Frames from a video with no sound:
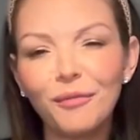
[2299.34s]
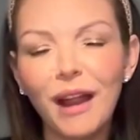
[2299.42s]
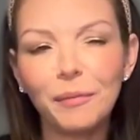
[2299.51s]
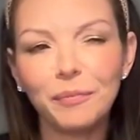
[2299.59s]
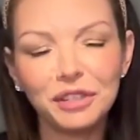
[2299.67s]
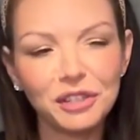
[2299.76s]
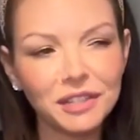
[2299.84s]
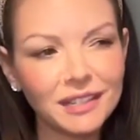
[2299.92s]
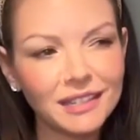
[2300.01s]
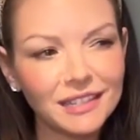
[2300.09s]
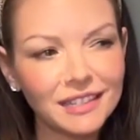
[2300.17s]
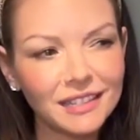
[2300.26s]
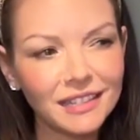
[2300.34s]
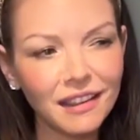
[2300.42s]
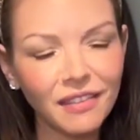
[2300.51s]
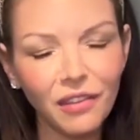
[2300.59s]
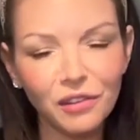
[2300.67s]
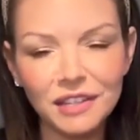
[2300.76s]
Right, but just on
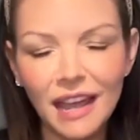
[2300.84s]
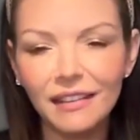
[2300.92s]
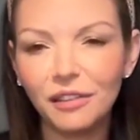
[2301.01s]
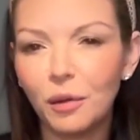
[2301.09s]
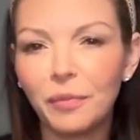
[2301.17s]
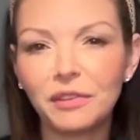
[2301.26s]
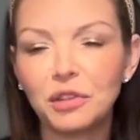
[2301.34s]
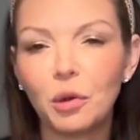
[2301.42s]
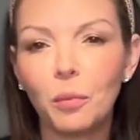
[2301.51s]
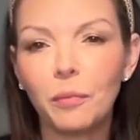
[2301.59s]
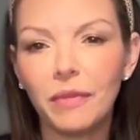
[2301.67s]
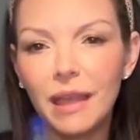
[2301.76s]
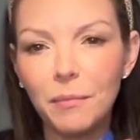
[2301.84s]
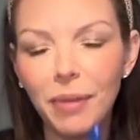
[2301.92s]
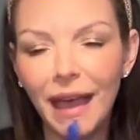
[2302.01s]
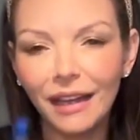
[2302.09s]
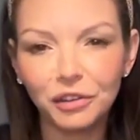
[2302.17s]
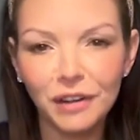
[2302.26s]
the other side of that, though, but there's no
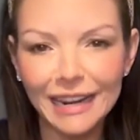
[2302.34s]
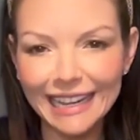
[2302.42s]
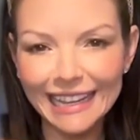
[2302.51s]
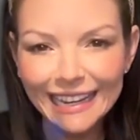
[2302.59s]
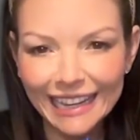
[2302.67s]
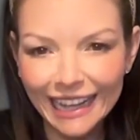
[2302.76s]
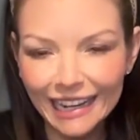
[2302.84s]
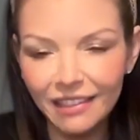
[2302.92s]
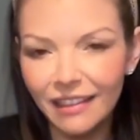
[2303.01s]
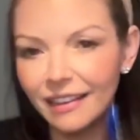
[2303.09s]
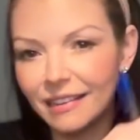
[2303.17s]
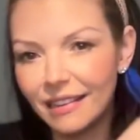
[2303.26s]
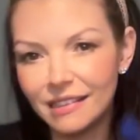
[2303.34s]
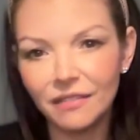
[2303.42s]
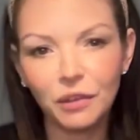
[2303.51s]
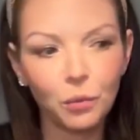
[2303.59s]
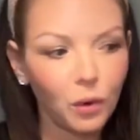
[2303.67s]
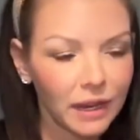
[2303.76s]
impact. You're not hitting anything as if
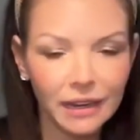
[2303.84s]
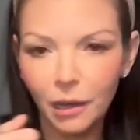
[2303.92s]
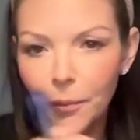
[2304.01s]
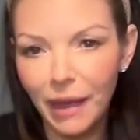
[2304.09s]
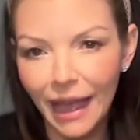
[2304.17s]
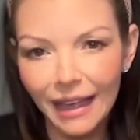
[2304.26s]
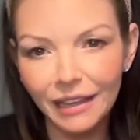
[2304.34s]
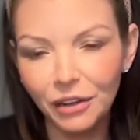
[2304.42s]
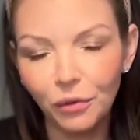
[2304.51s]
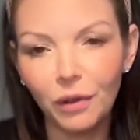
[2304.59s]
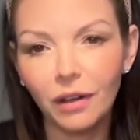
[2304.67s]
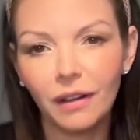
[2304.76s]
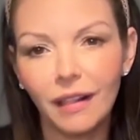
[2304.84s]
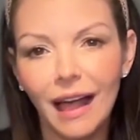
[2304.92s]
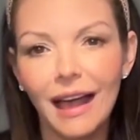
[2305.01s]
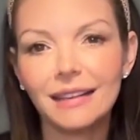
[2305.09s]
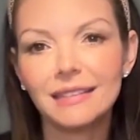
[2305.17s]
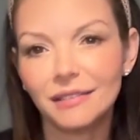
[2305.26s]
you were hitting a bag in a real
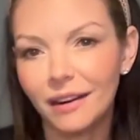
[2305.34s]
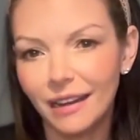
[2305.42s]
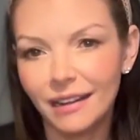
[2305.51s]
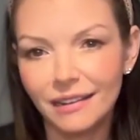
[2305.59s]
class, right?